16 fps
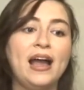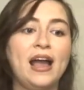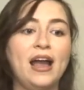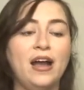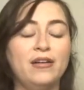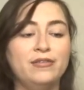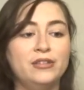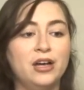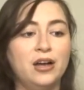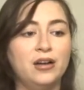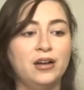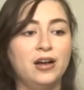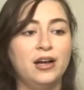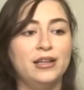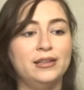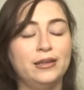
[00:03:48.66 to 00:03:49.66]
I have not
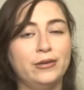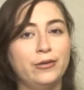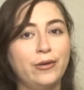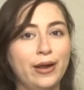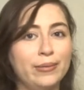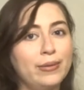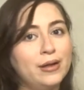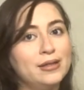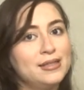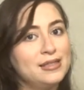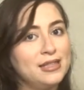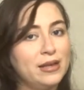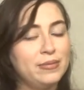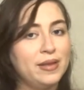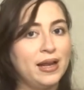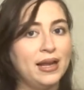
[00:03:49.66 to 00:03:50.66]
gotten the great amount of
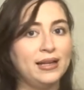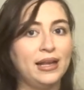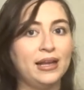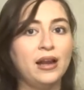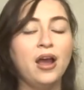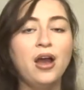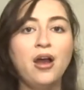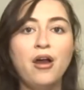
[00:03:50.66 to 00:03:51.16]
sleep that I need